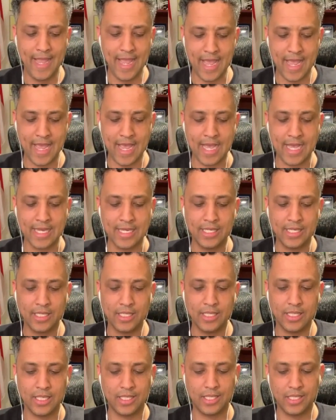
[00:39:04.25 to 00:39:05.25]

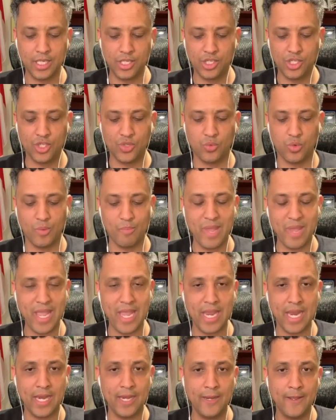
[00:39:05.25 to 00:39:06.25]
and decisions were
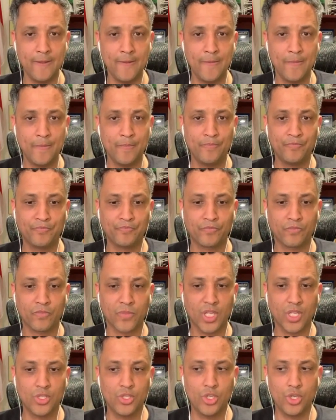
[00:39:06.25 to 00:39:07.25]
made
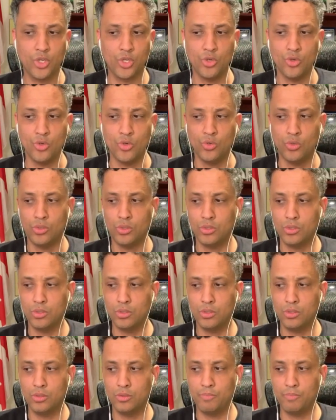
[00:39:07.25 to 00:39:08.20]
to